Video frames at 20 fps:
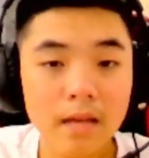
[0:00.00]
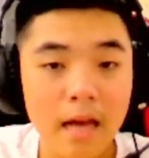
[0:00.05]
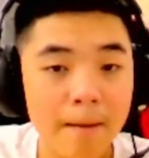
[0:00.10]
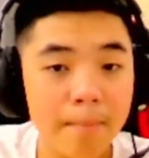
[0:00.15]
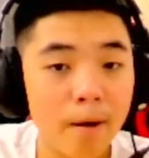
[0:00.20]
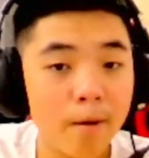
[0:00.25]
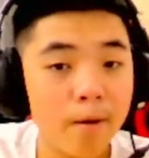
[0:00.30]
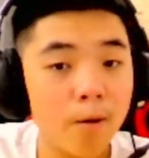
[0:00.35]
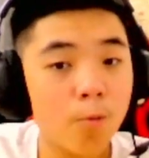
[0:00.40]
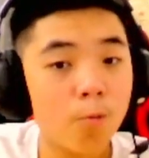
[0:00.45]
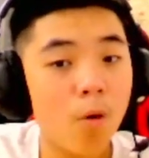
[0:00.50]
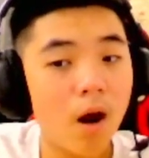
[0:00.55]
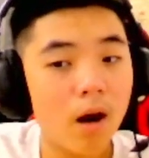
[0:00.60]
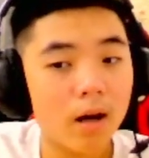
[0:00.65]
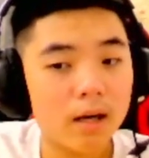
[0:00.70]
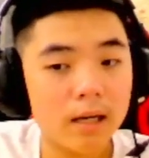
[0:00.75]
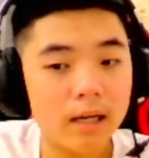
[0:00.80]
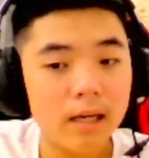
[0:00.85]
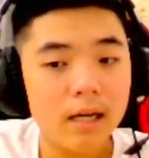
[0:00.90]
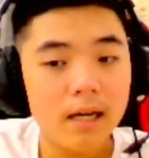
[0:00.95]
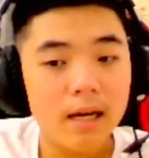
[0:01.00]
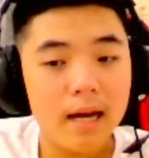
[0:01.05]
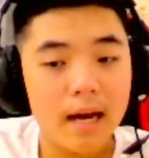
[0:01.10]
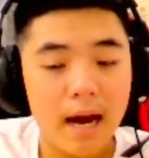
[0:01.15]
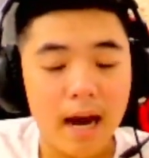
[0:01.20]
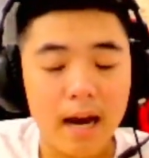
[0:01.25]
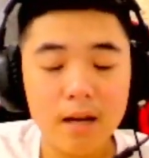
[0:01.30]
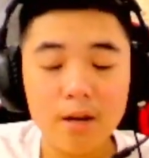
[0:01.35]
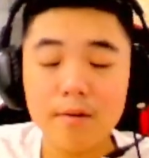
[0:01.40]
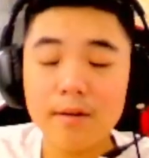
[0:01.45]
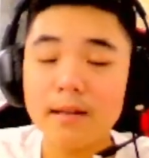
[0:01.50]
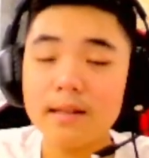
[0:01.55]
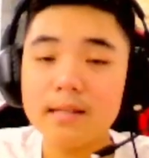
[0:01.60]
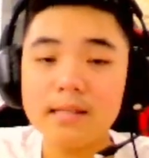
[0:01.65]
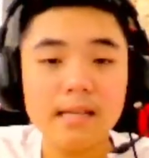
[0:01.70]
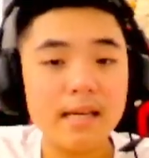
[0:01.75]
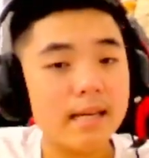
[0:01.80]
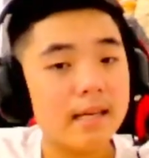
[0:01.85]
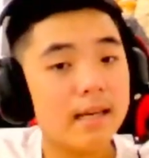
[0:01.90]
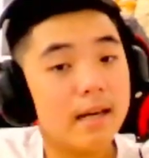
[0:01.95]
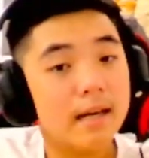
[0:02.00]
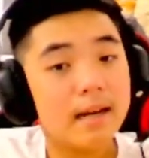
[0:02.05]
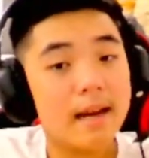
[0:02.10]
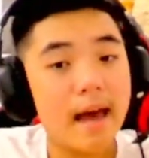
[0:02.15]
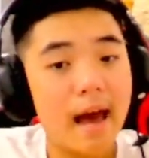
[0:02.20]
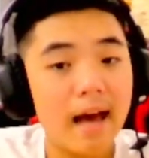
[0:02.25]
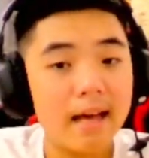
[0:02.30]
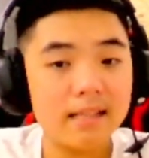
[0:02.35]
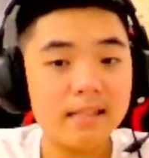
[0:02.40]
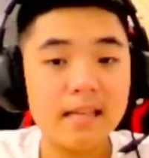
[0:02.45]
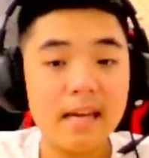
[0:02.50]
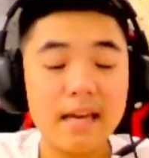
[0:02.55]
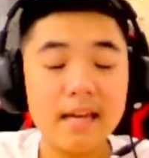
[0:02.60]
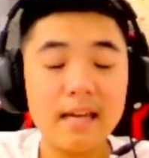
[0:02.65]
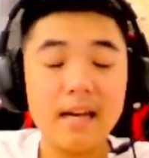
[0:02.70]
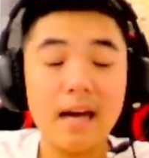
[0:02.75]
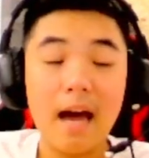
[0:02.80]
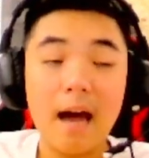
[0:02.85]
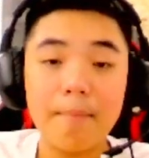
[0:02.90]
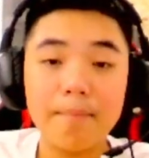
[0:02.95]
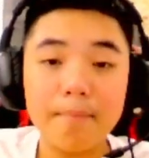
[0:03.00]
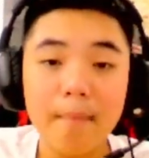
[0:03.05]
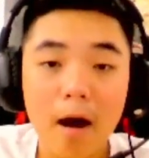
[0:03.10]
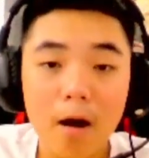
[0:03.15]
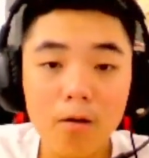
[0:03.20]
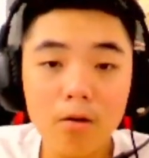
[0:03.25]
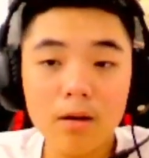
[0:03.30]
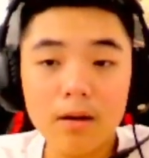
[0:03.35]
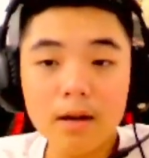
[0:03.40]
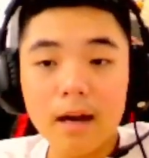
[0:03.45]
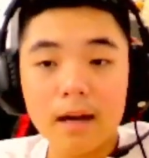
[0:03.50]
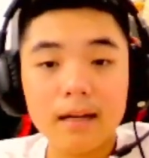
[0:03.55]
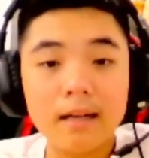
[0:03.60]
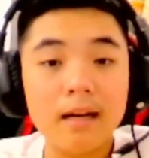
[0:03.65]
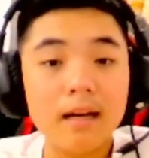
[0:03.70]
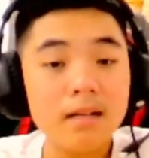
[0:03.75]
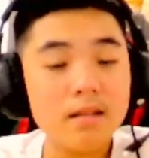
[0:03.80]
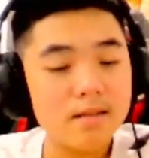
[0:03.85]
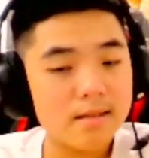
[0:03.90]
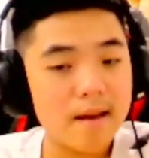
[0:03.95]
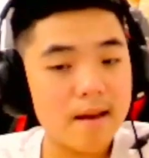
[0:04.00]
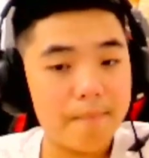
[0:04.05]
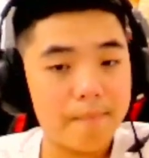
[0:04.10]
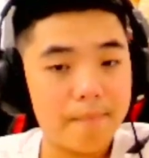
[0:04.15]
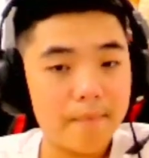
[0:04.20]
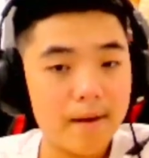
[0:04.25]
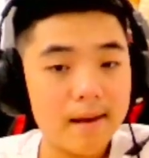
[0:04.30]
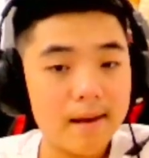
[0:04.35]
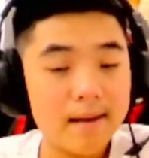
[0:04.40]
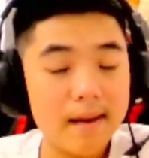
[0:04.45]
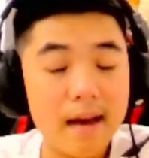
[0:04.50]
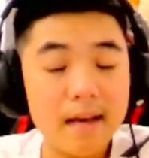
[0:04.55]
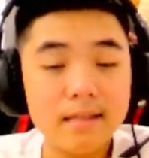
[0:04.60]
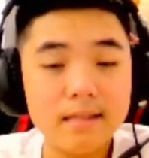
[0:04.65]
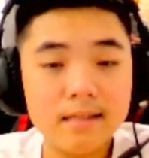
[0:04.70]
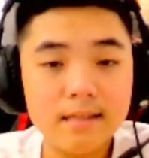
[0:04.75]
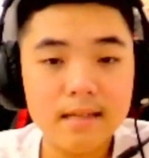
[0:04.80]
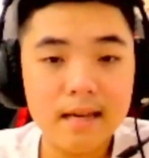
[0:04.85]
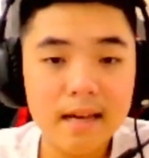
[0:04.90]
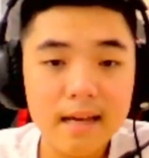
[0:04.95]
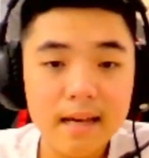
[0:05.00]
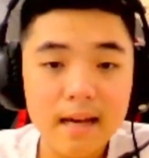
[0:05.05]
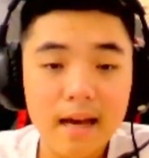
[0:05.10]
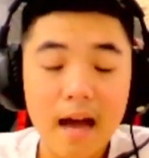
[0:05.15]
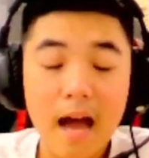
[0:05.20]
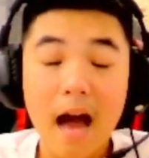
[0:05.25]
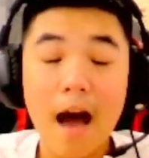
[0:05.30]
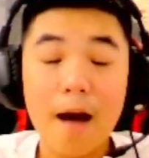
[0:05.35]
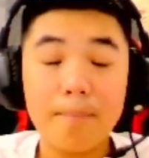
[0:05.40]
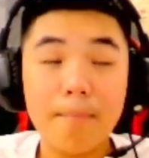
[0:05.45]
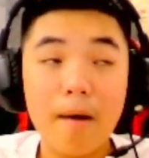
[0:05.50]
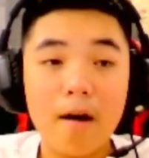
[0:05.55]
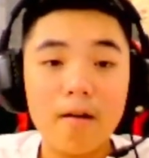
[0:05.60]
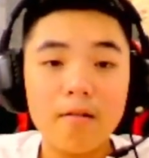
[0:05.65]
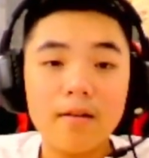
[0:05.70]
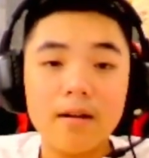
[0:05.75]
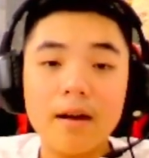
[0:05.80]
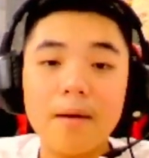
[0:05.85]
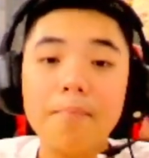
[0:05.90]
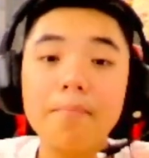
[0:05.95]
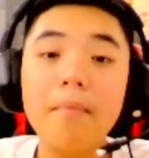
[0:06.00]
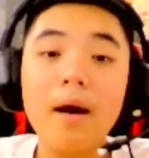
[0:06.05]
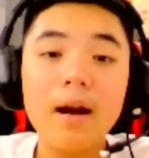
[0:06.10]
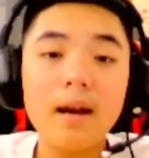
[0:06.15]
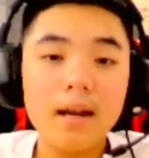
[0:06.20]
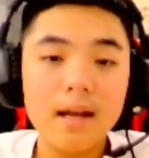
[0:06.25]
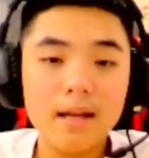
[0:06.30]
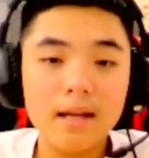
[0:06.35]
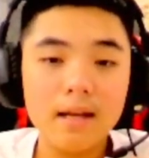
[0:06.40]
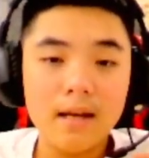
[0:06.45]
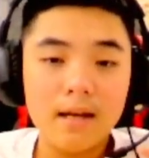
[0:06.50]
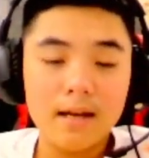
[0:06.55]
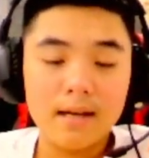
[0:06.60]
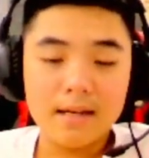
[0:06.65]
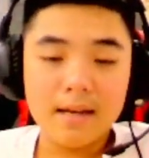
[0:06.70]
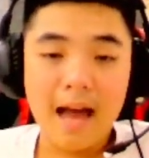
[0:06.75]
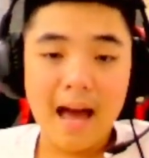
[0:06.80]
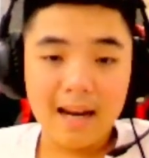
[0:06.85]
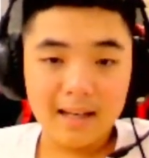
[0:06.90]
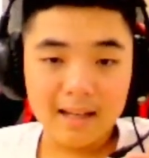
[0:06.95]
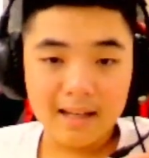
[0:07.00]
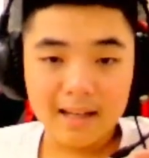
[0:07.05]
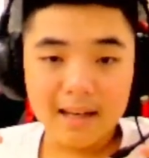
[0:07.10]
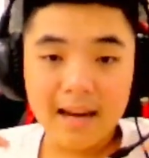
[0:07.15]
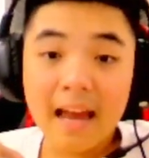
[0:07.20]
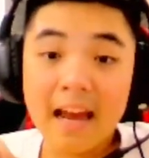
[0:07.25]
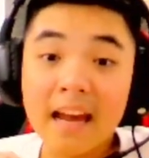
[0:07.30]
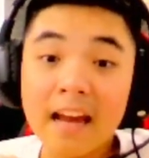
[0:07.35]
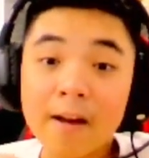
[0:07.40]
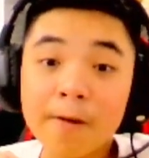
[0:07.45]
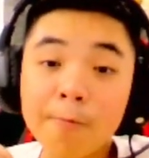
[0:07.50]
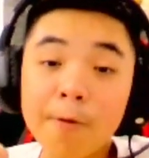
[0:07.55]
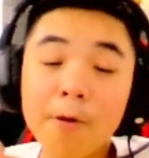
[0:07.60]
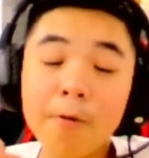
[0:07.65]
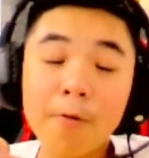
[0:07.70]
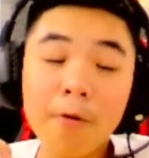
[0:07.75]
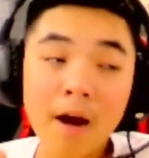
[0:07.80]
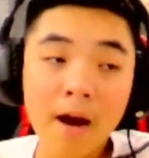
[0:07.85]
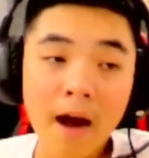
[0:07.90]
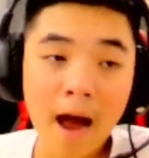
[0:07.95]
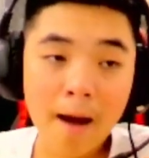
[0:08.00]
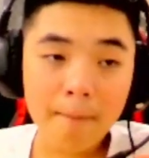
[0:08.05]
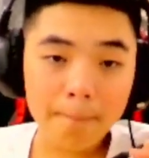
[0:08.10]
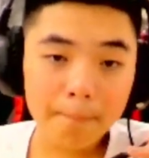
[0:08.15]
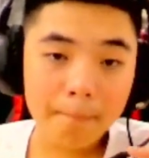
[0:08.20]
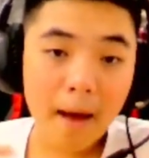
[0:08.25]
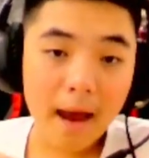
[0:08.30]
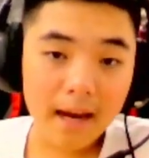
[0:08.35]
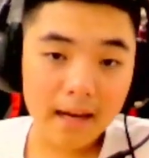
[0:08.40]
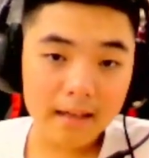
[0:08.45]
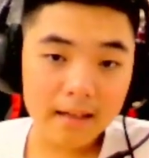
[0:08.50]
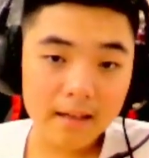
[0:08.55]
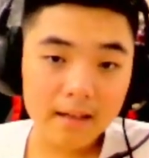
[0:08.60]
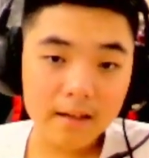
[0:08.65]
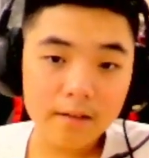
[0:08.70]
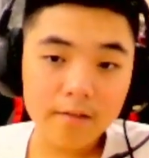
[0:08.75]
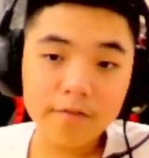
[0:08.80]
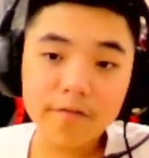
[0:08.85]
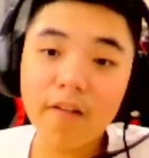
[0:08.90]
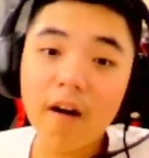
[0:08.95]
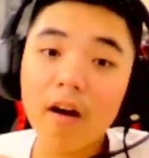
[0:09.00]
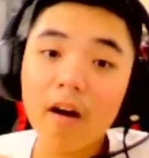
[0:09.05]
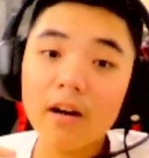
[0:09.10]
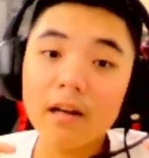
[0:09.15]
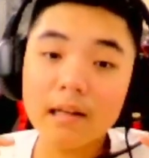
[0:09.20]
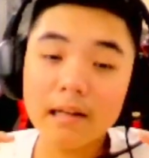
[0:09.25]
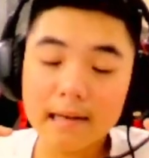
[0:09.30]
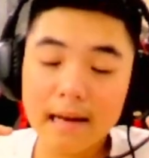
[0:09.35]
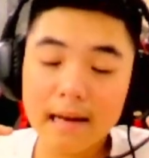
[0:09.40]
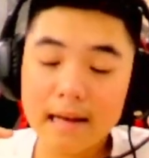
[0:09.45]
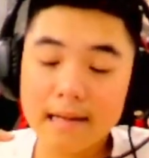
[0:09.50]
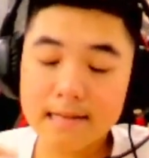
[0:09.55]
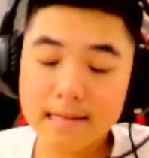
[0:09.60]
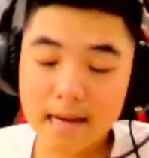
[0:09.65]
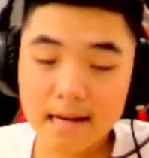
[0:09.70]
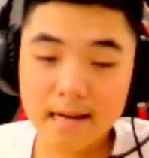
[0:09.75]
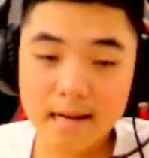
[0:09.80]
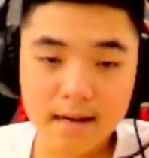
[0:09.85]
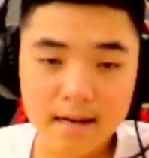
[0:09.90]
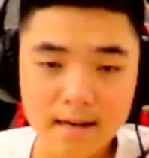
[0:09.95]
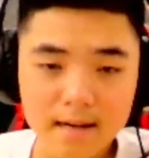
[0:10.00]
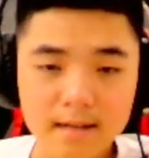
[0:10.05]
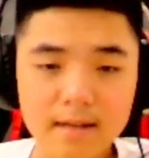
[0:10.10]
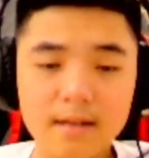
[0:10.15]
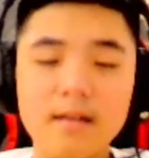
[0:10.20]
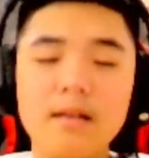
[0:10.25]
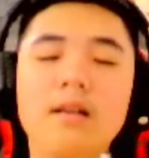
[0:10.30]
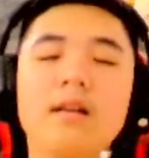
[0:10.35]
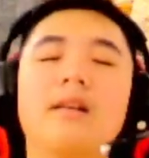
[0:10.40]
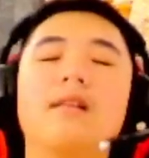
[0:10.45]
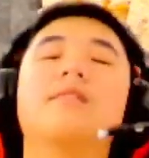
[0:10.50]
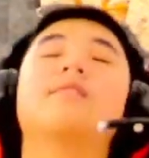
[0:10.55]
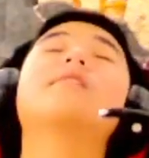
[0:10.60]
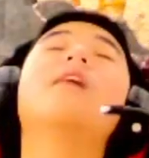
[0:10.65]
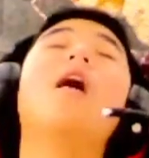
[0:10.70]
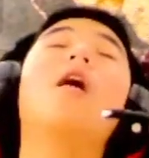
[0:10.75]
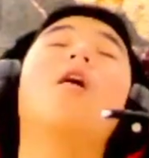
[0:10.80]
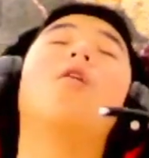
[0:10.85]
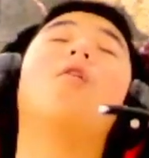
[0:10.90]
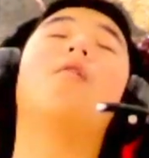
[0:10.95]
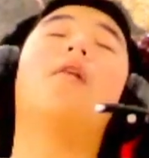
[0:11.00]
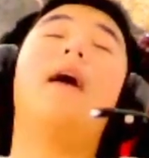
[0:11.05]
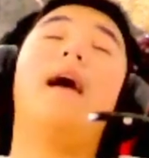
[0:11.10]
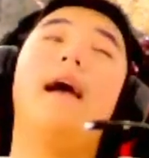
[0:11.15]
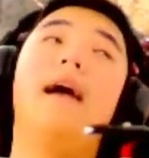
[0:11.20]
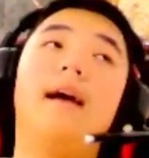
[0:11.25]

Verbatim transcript: about the work. As you can see, they're asking about the custom and asking about the money that they will have paid for their gender. So